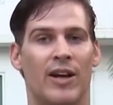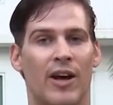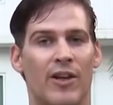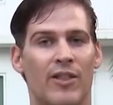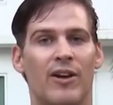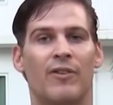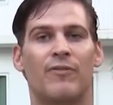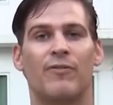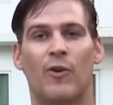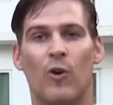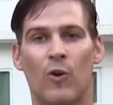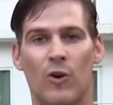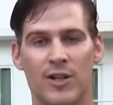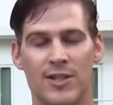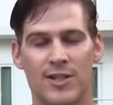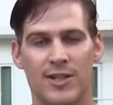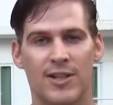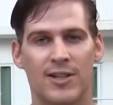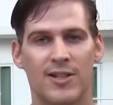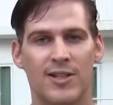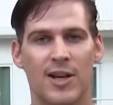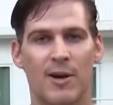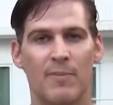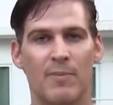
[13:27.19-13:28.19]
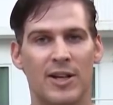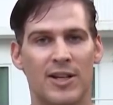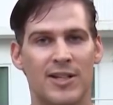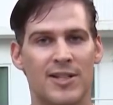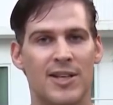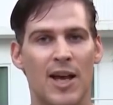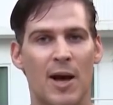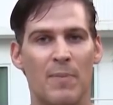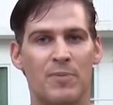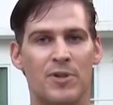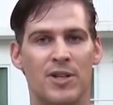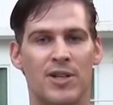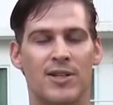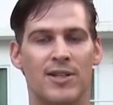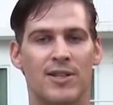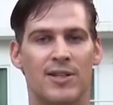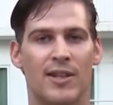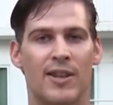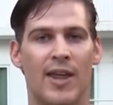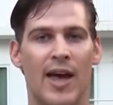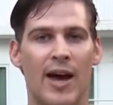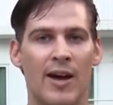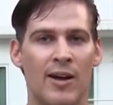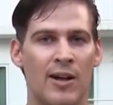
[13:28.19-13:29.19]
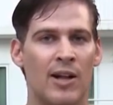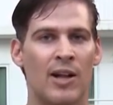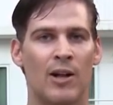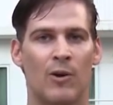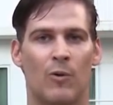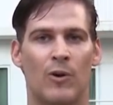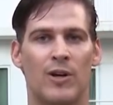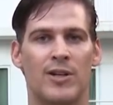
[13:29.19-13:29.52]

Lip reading: Now, of course, there's some exceptions to that,